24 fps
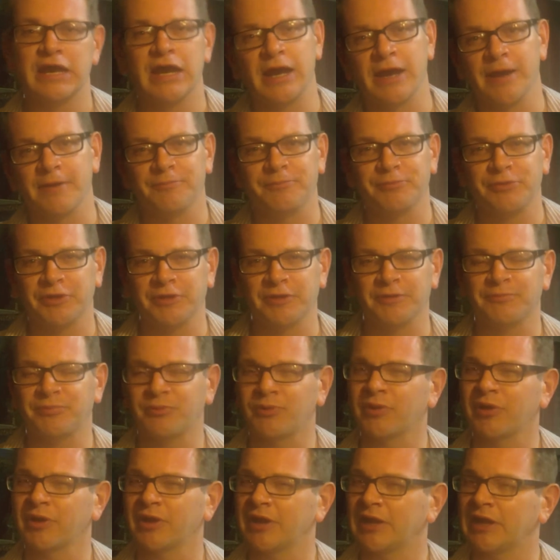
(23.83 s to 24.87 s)
Um, pretty
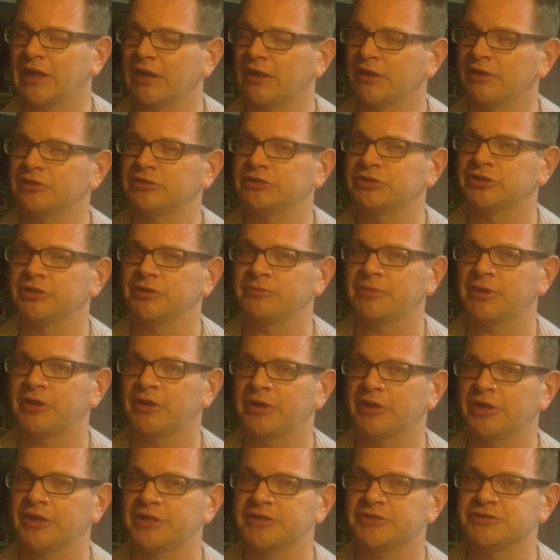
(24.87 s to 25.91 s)
important character in
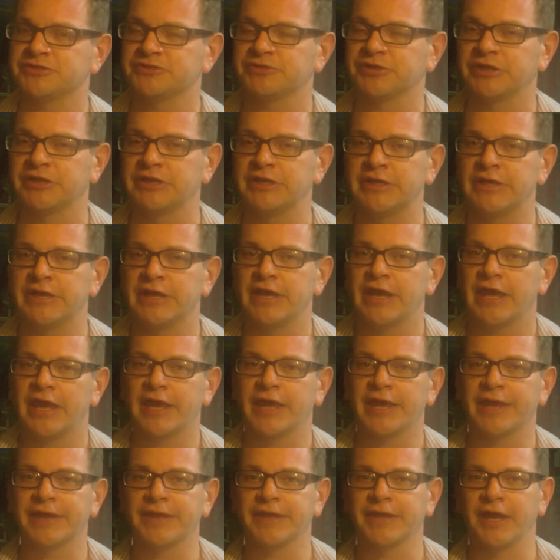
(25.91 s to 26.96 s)
American history
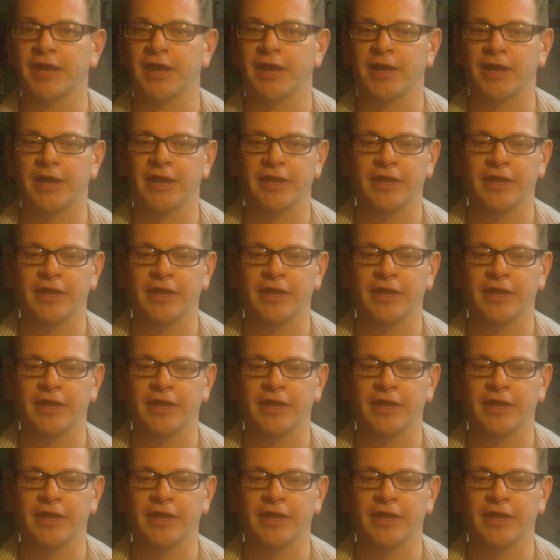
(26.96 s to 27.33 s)
and uh,